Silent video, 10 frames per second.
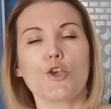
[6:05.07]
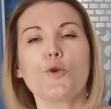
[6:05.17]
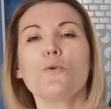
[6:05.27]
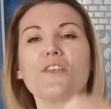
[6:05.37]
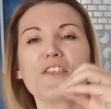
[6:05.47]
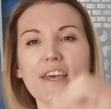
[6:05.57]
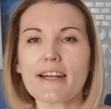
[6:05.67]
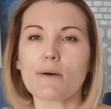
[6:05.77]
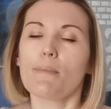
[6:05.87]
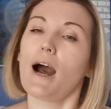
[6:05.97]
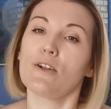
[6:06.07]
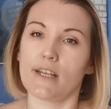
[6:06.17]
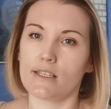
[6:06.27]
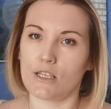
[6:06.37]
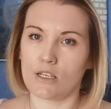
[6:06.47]
You will think about
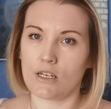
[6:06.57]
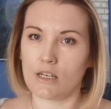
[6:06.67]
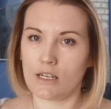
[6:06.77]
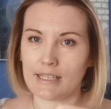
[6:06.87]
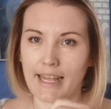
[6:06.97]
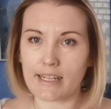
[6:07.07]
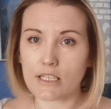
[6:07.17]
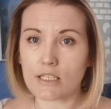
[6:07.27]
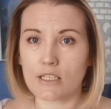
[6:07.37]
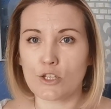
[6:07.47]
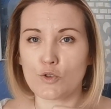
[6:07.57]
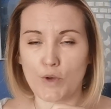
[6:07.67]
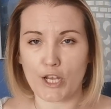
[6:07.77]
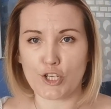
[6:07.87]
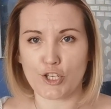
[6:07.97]
that
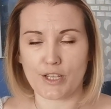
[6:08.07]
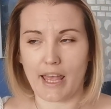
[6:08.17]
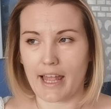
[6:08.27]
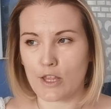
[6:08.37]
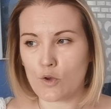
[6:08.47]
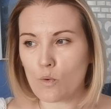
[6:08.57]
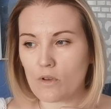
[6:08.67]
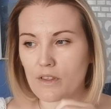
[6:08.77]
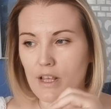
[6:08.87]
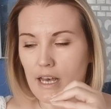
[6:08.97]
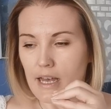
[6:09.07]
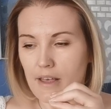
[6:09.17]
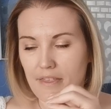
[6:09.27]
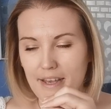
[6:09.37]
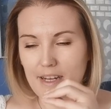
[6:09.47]
situation, and you will
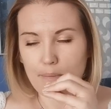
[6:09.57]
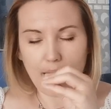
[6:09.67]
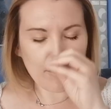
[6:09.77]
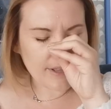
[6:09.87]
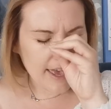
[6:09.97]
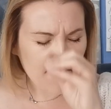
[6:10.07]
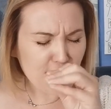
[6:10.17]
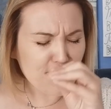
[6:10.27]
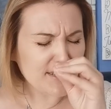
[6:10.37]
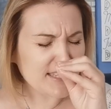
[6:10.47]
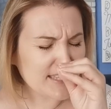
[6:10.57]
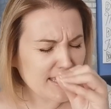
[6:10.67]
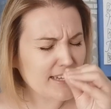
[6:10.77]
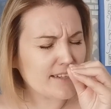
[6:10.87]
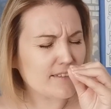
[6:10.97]
think about every
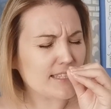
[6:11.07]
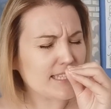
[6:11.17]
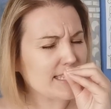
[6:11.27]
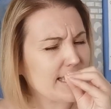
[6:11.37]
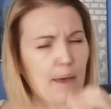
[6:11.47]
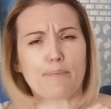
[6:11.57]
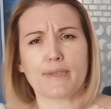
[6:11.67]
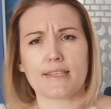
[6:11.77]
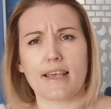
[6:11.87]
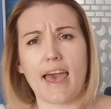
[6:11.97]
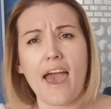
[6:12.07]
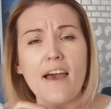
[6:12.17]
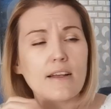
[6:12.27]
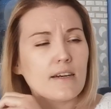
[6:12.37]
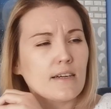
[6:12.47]
single step,
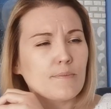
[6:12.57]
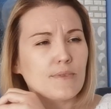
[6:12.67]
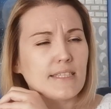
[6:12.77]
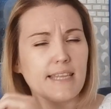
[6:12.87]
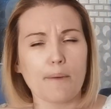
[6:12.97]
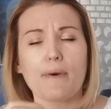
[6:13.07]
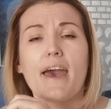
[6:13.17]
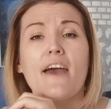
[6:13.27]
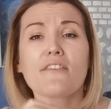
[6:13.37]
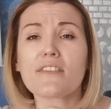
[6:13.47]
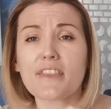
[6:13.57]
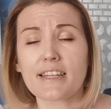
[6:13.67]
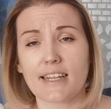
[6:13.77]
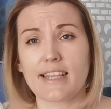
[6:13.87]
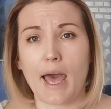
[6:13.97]

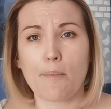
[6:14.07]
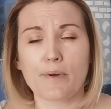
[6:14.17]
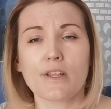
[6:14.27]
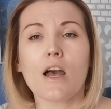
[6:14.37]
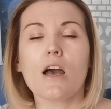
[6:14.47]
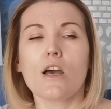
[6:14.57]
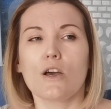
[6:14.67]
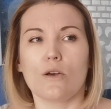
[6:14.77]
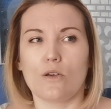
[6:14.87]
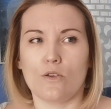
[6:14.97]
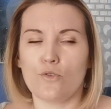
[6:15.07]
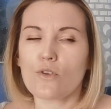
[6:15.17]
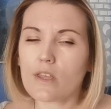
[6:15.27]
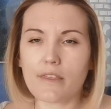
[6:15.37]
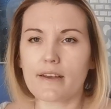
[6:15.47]
everything that happened. You
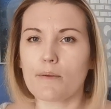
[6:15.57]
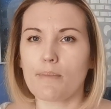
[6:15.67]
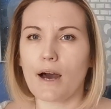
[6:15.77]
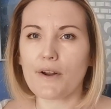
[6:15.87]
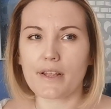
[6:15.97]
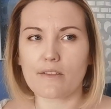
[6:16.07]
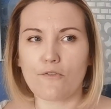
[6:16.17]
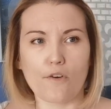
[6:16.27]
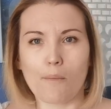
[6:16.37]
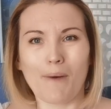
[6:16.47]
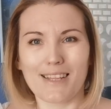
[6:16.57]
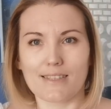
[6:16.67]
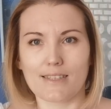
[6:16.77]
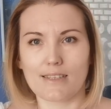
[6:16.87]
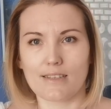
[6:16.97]
can think about it for
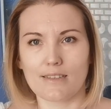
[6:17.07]
months.